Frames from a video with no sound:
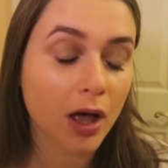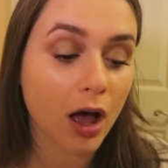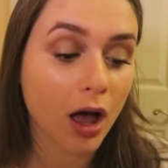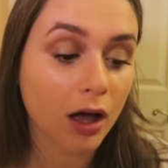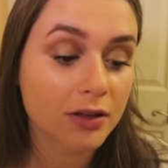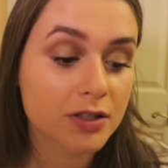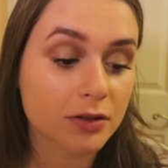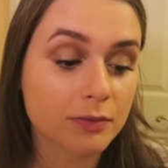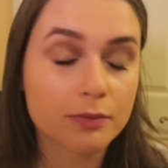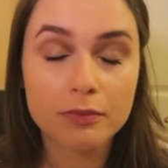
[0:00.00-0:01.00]

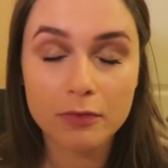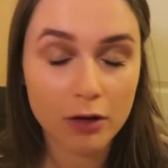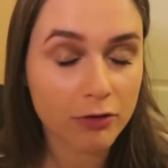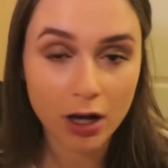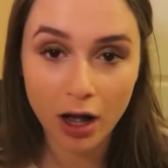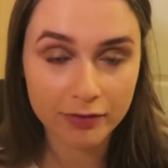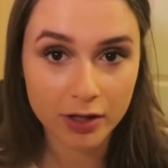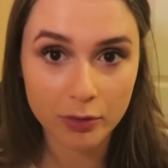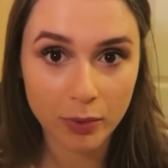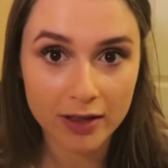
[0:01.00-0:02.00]
to
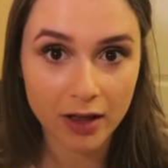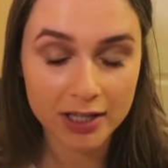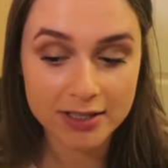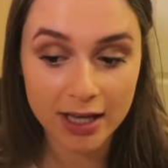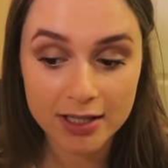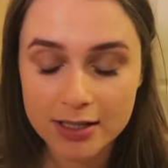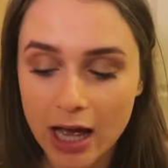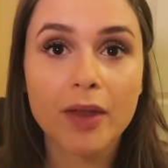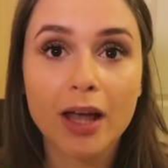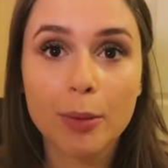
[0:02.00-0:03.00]
recover the way that I did.
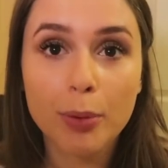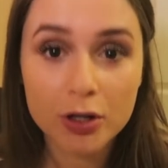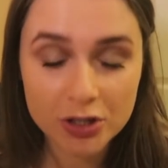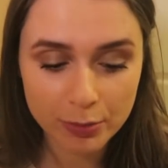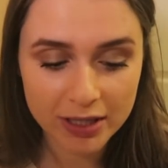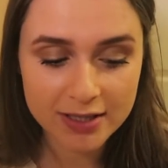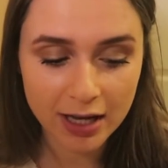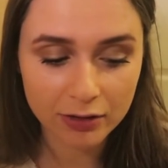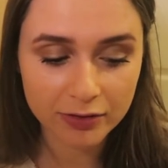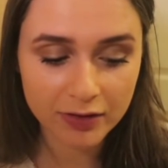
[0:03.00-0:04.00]
And I pushed
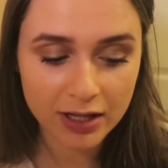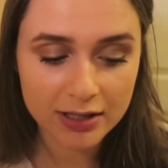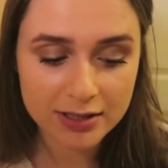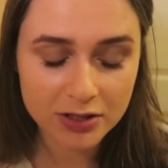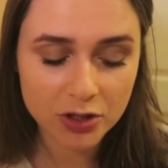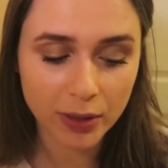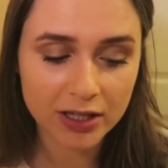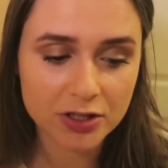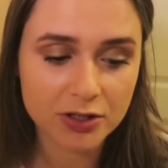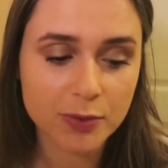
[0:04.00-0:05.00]
myself in
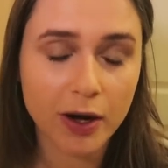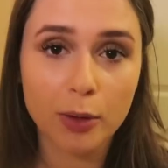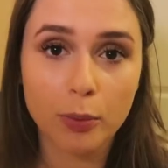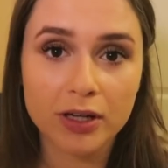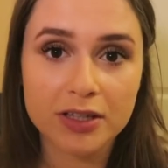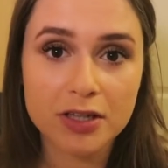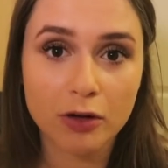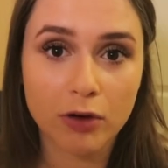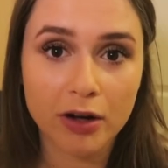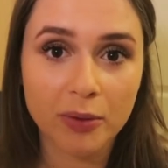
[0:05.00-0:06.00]
situations where I wanted to
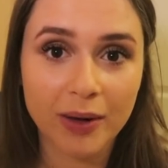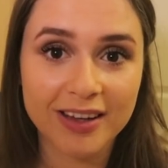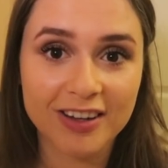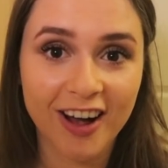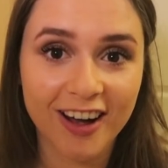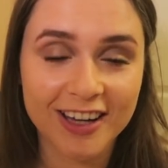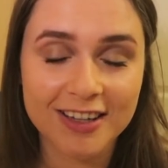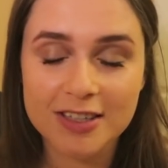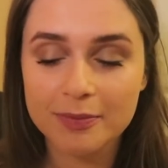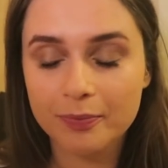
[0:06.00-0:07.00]
run away and
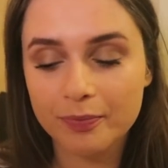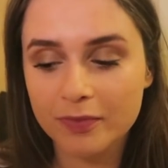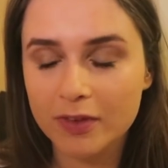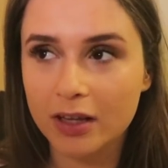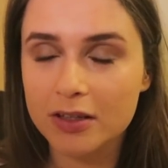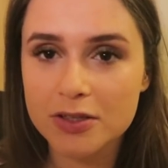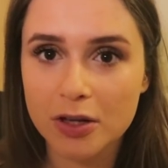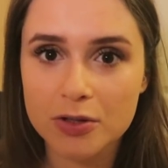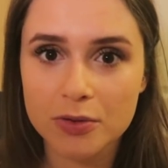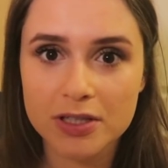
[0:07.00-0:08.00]
hide, like
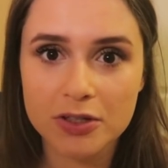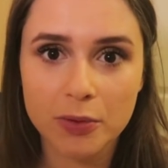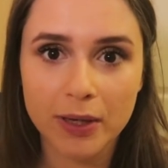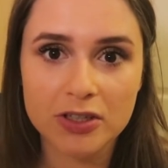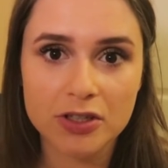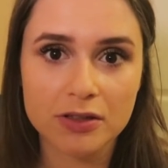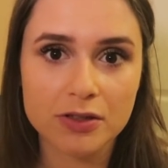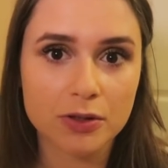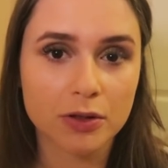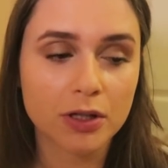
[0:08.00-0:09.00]
social
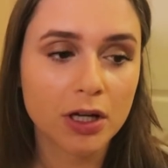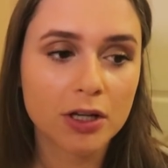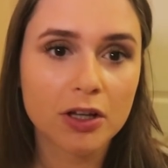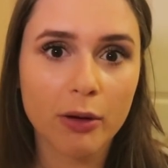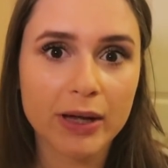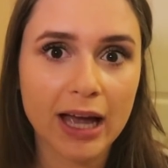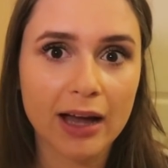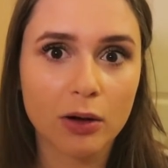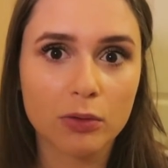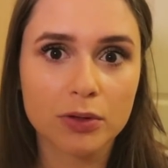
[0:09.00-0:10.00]
situations or going
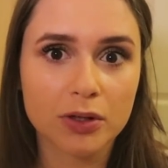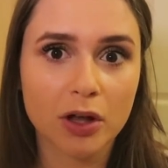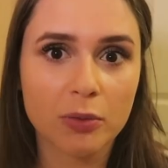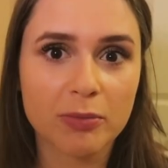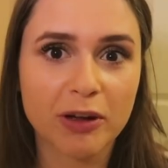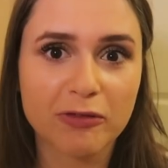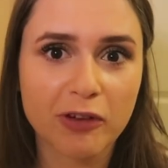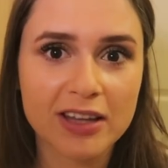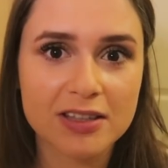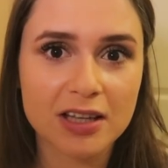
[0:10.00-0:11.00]
out, you know, with my
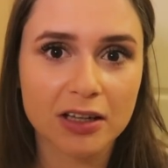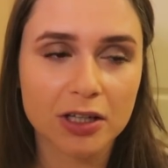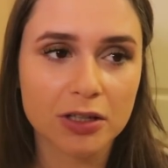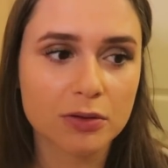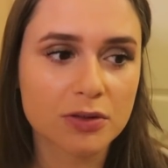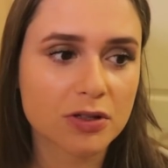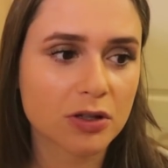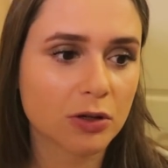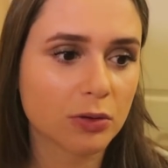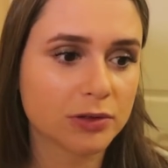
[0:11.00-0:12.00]
friends like I used
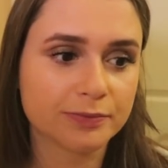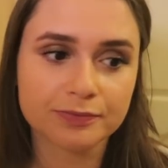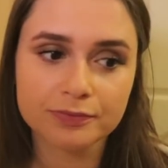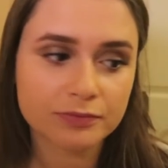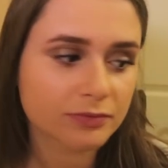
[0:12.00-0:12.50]
to, and